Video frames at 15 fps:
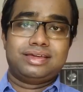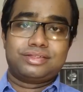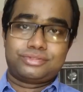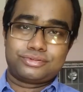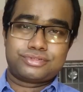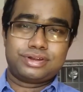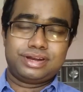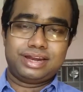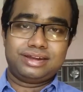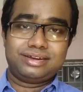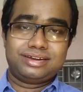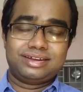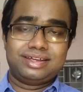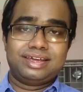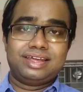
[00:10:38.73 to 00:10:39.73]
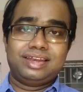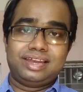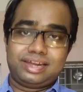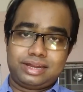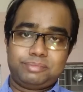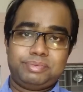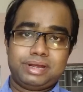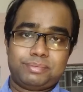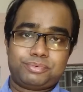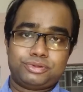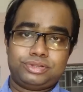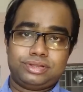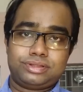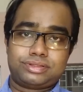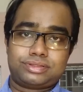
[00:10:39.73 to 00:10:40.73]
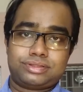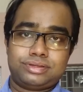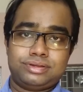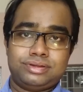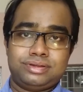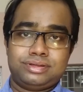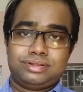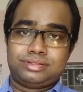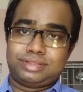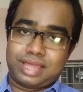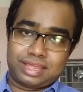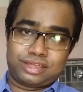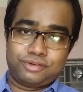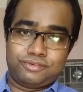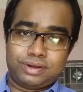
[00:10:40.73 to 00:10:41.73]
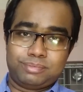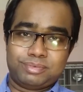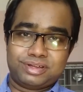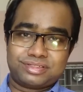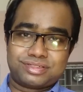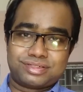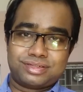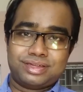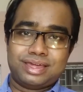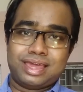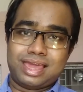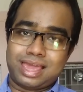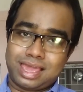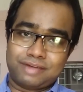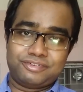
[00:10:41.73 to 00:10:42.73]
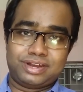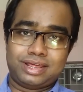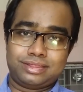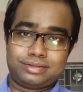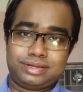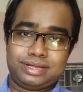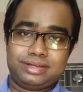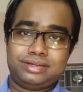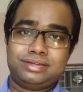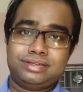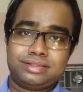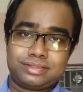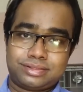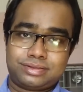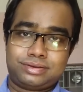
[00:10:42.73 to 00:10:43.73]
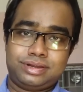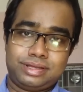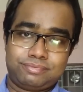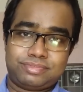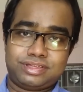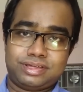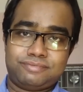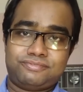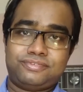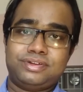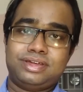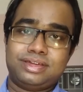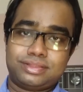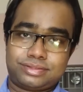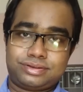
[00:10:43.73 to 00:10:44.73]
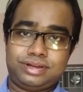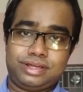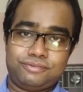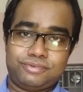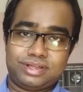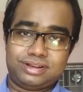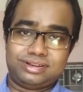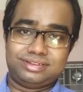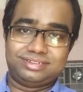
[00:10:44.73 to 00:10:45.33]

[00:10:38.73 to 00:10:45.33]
So children, let it be up to this. Thank you very much. Have a nice day. Stay safe, stay well.